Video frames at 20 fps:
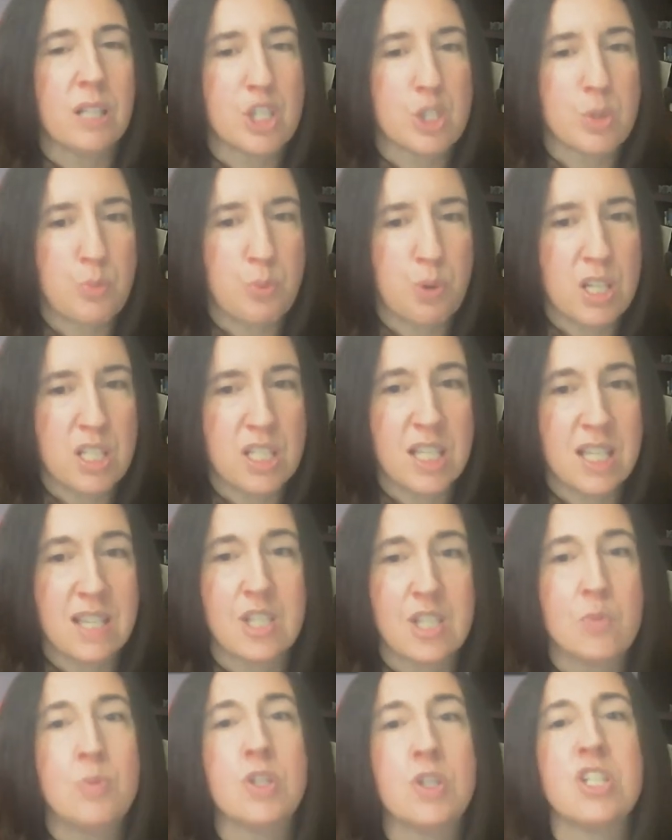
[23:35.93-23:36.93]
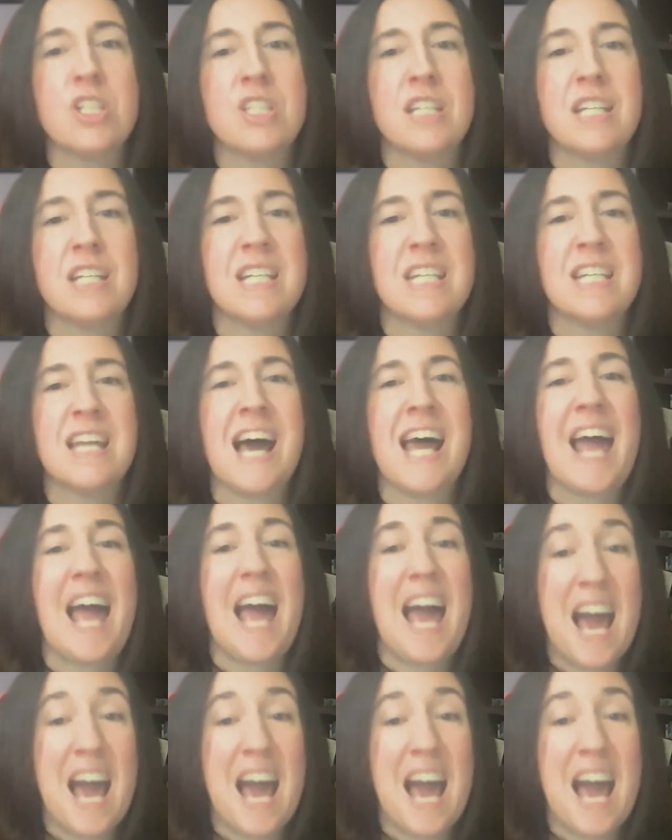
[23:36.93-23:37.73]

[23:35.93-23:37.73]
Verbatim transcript: expressing this because they did not